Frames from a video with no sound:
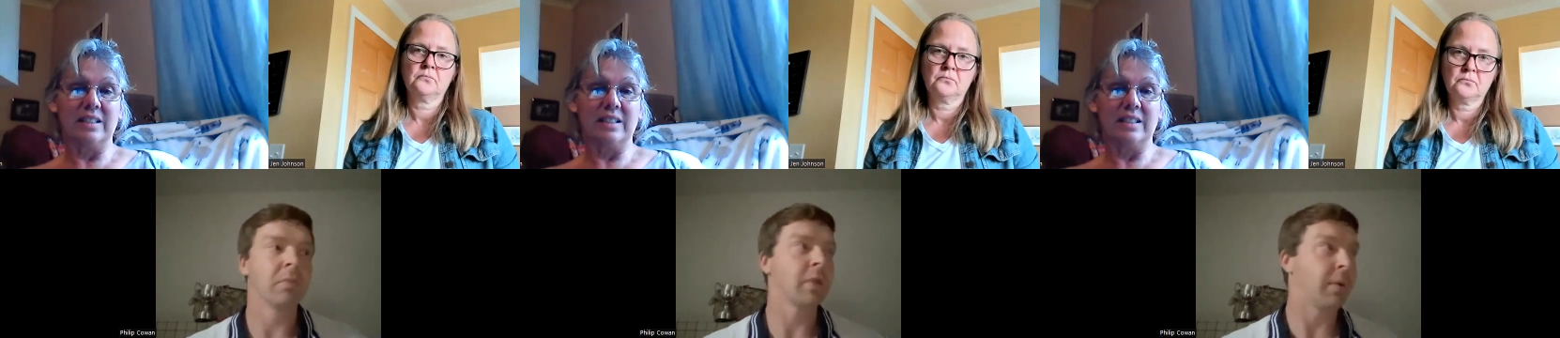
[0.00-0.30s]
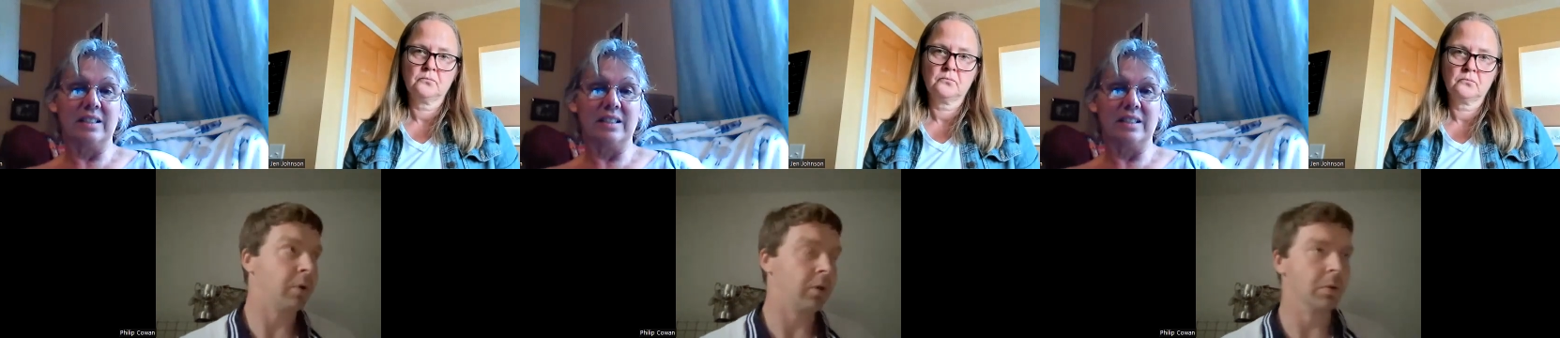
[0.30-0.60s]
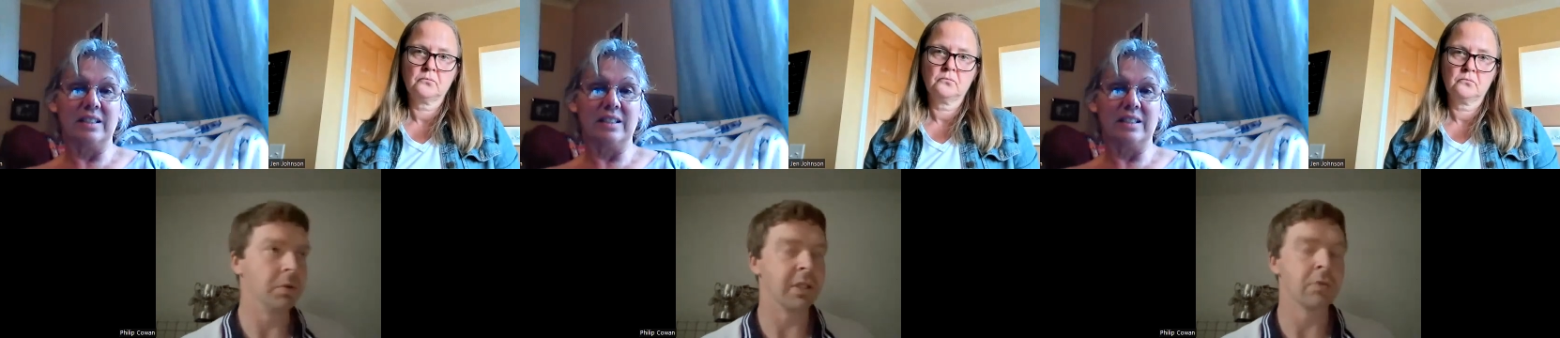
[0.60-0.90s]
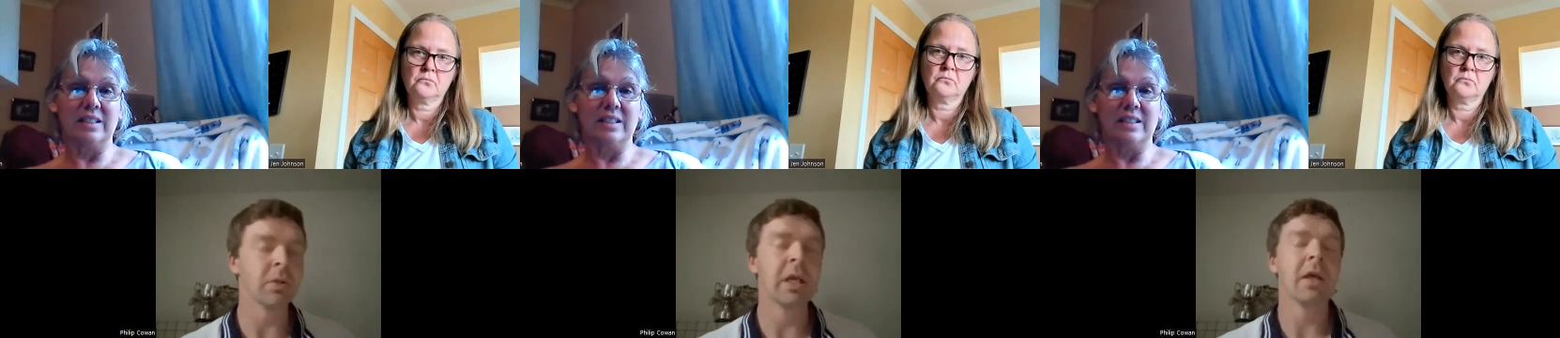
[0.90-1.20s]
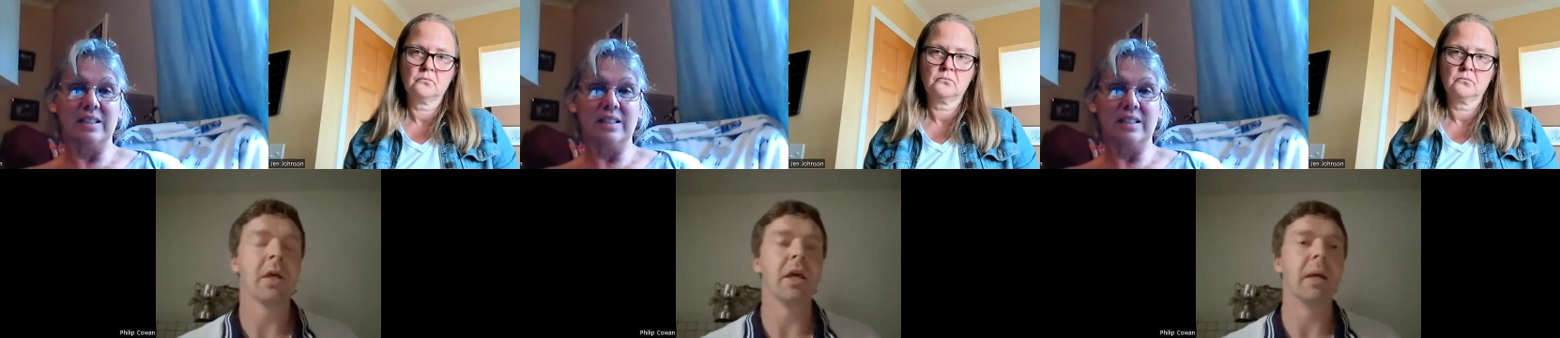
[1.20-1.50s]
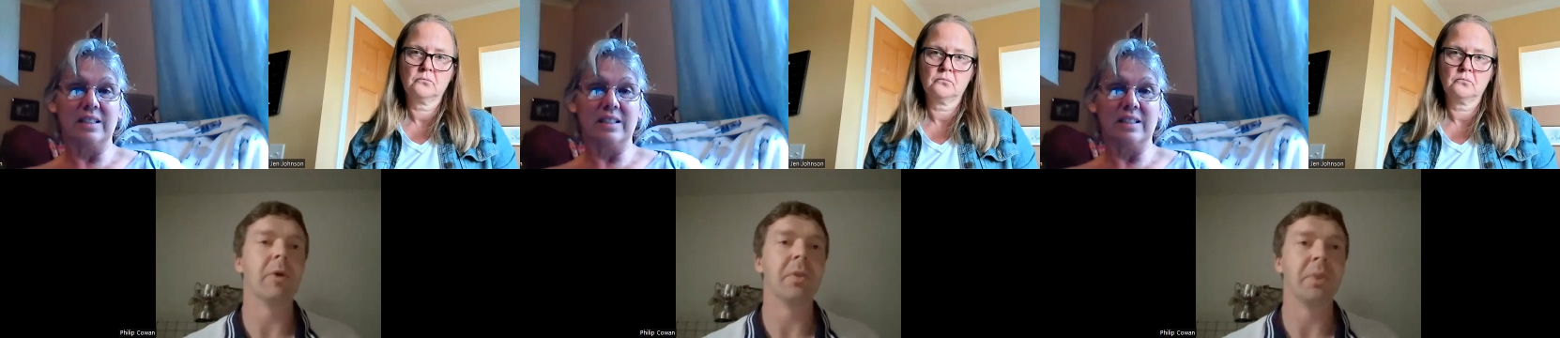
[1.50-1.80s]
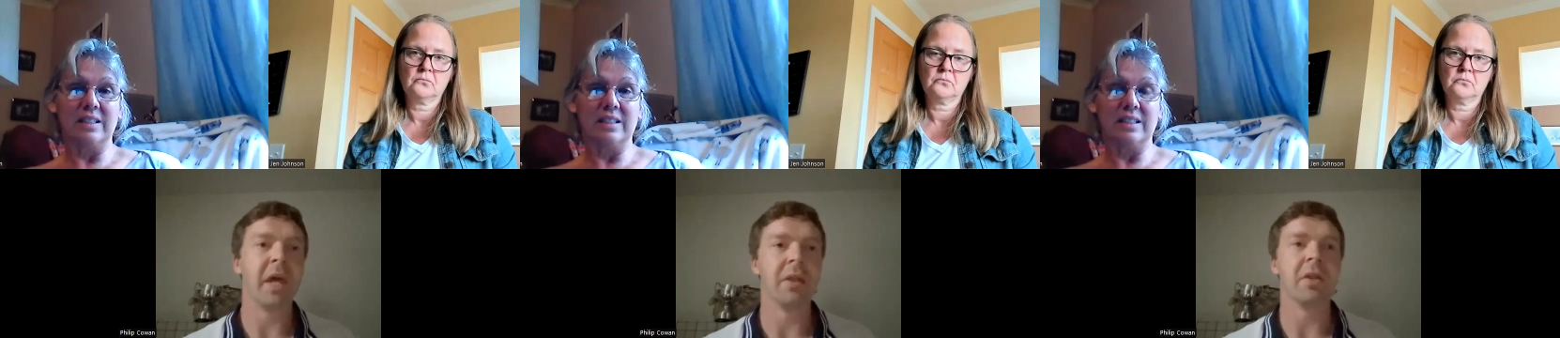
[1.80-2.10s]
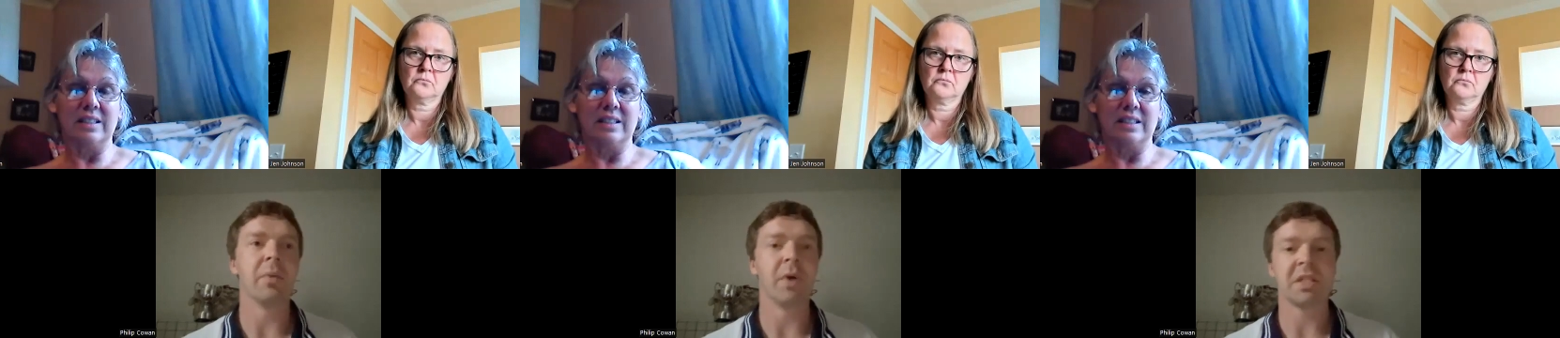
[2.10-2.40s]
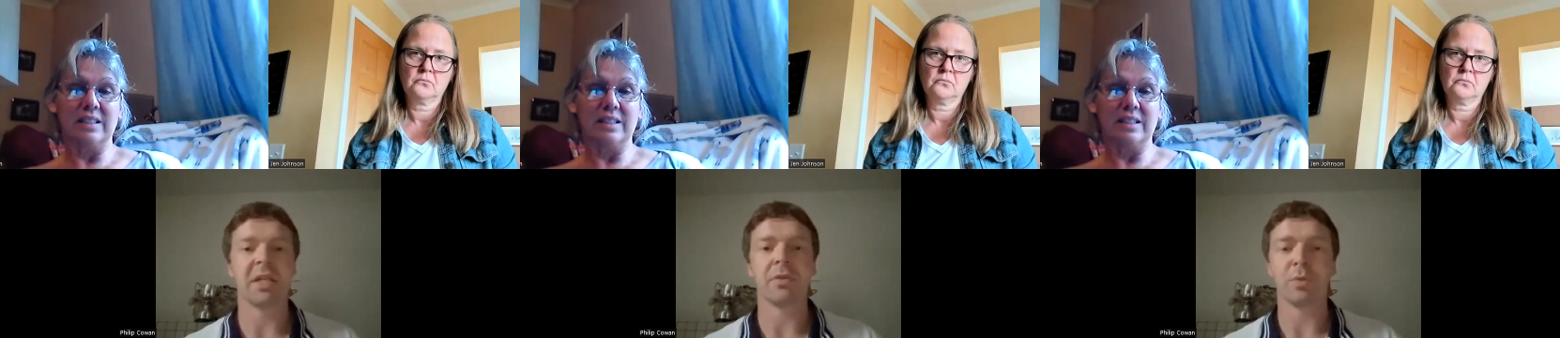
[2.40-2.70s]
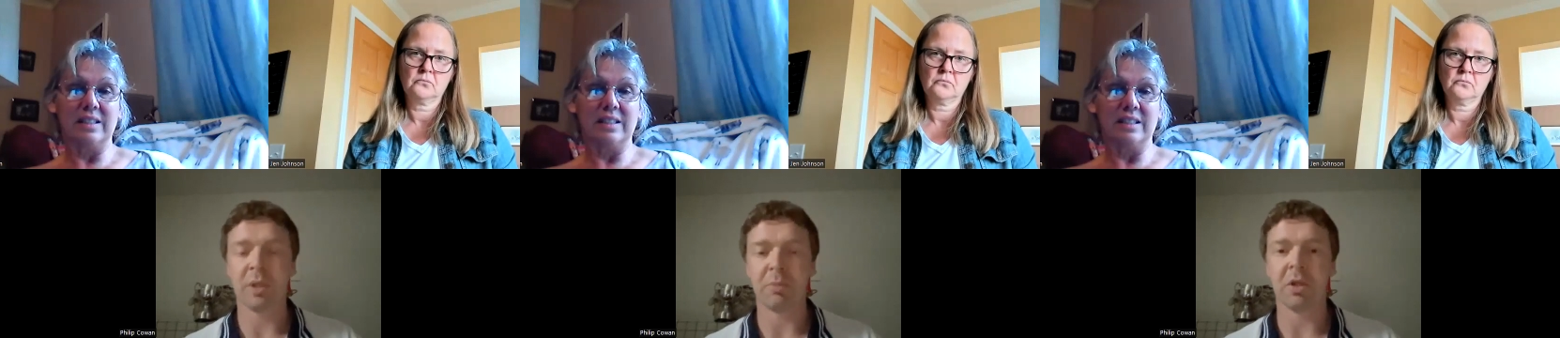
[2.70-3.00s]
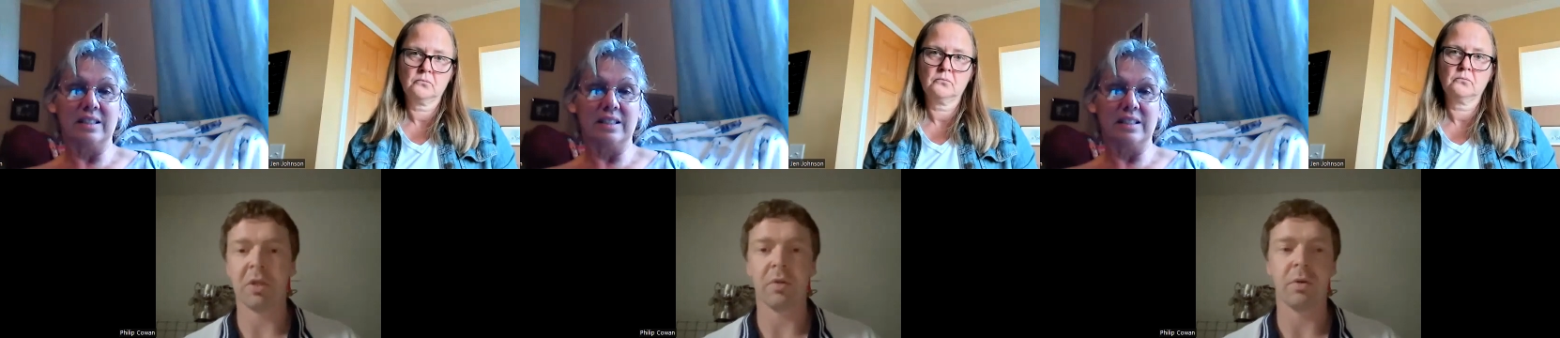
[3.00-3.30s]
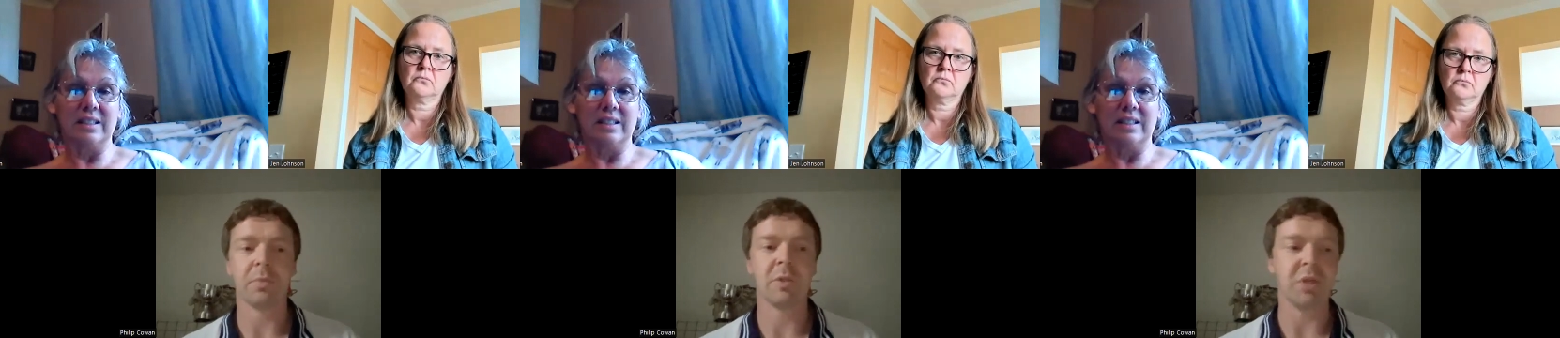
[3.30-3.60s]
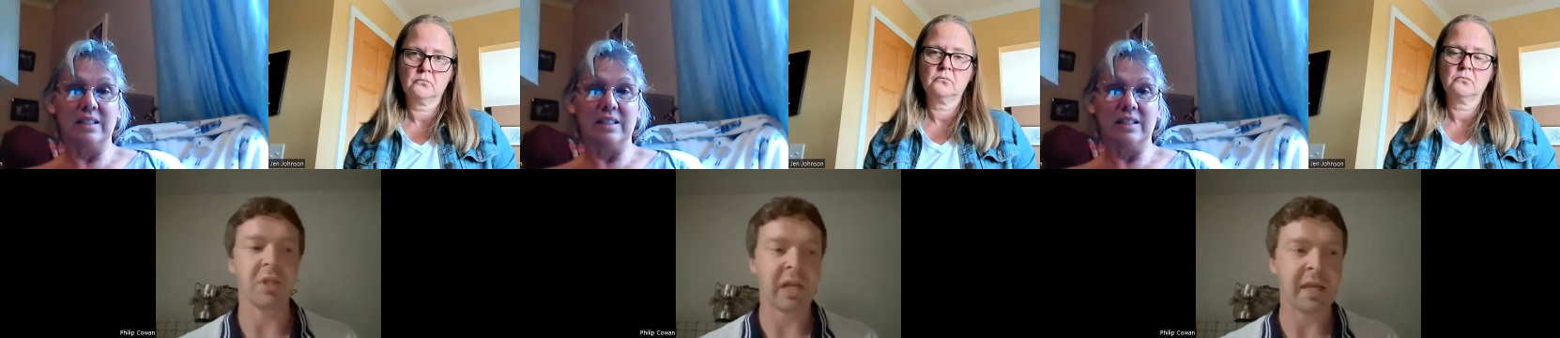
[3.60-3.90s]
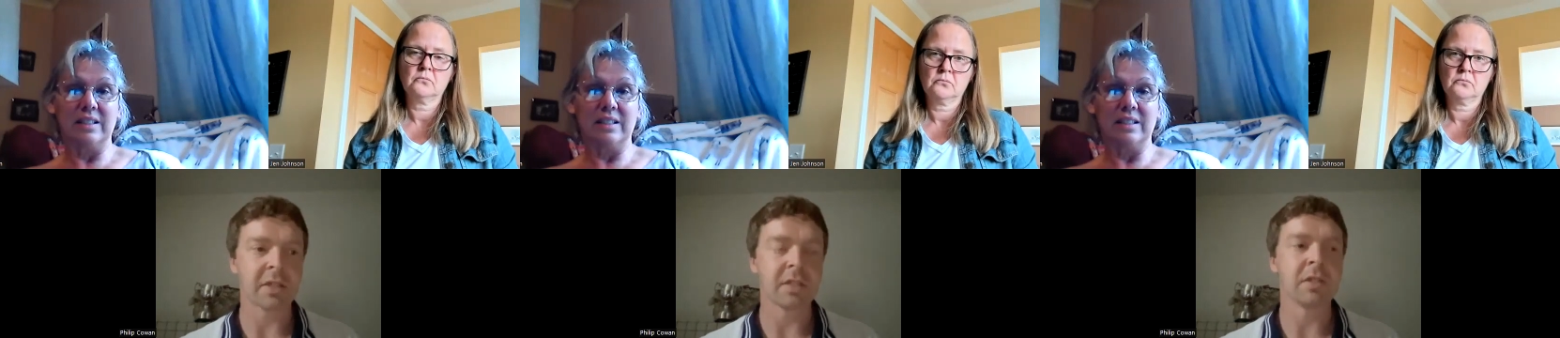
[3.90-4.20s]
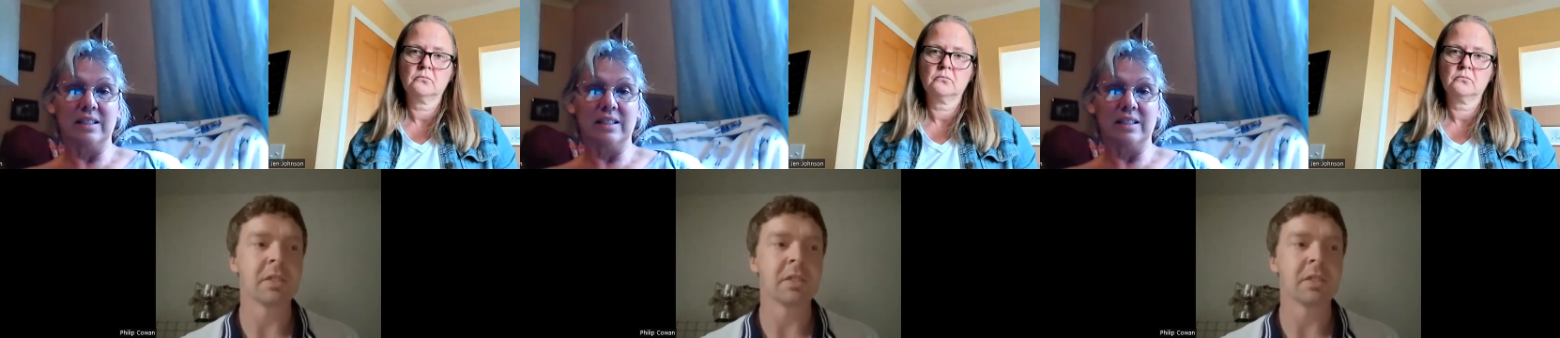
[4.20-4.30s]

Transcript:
Speaker 1: our holding, um, and then they went down to A B Europe to be collected.